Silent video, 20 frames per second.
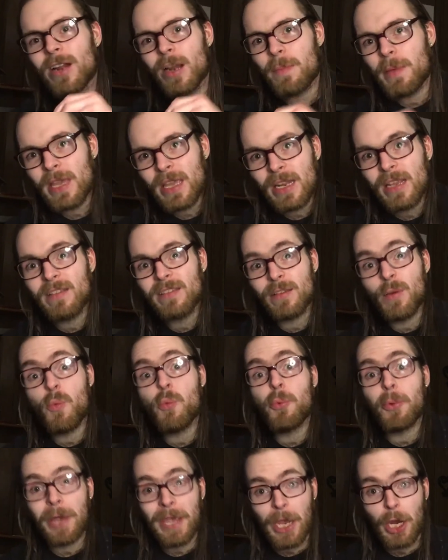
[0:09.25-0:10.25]
going to be eating
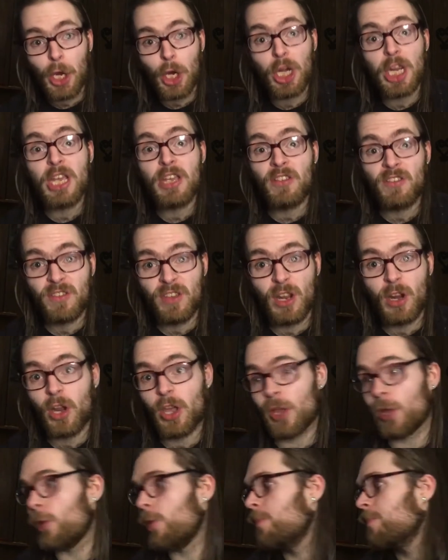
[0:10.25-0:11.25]
some weird
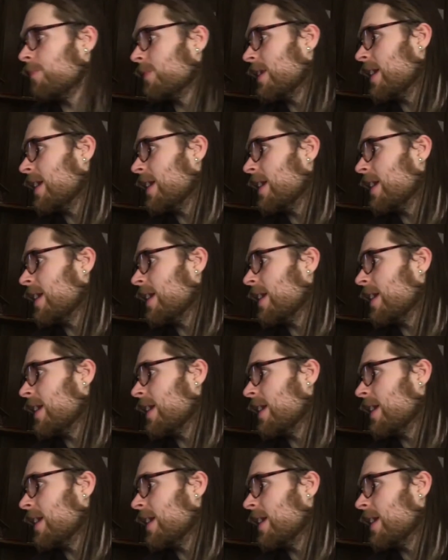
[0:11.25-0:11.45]
cereal.